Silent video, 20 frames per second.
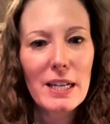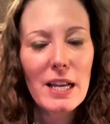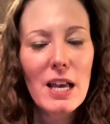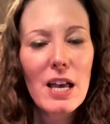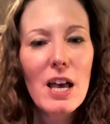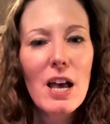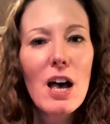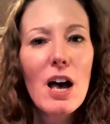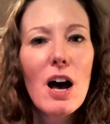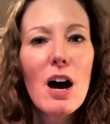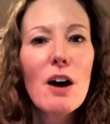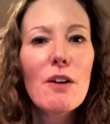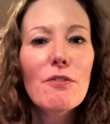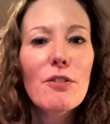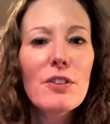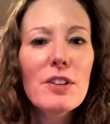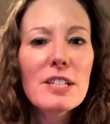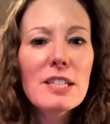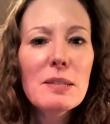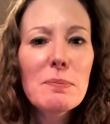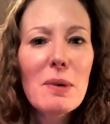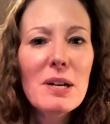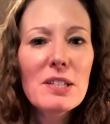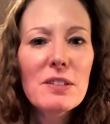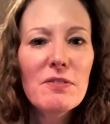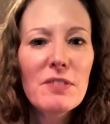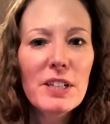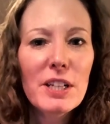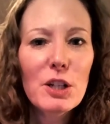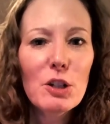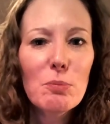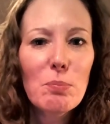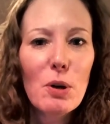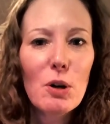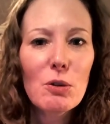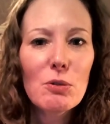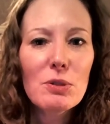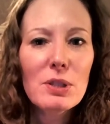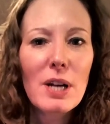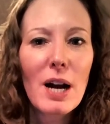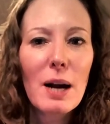For this month's video post,